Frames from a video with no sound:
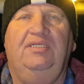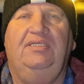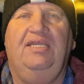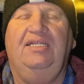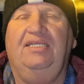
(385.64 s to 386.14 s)

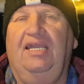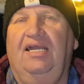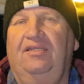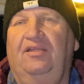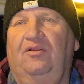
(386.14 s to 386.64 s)
get you
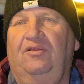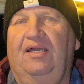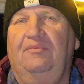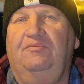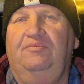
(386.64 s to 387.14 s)
out and
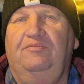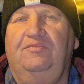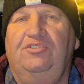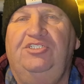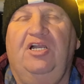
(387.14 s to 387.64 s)
I'll
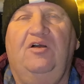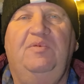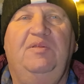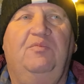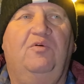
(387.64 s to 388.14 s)
show a
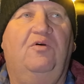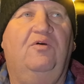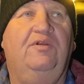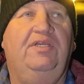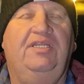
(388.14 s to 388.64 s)
bit
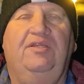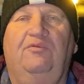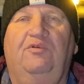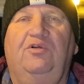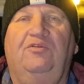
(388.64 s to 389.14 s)
more in the
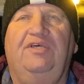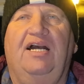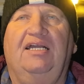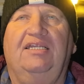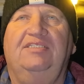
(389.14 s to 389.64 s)
real
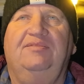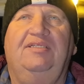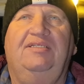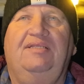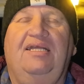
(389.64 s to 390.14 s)
darkness. But
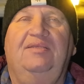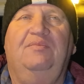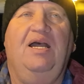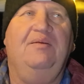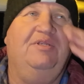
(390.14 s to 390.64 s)
at the
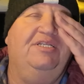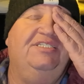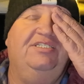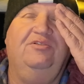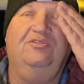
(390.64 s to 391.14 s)
moment it's
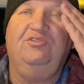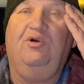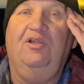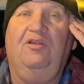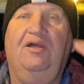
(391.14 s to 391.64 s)
still
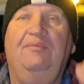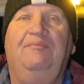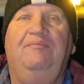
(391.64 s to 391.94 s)
twilight